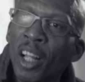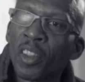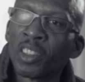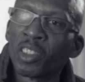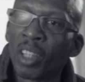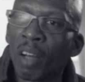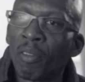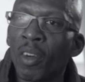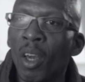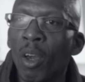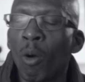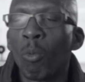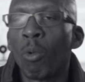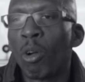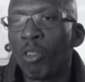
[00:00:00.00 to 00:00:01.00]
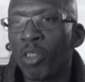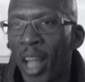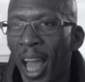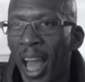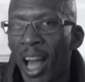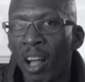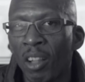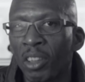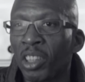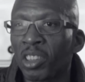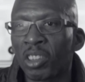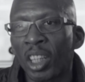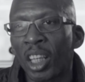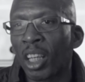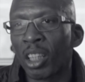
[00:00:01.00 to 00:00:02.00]
other stuff. Well, now this
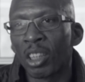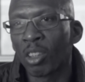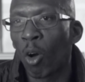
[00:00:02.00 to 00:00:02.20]
thing is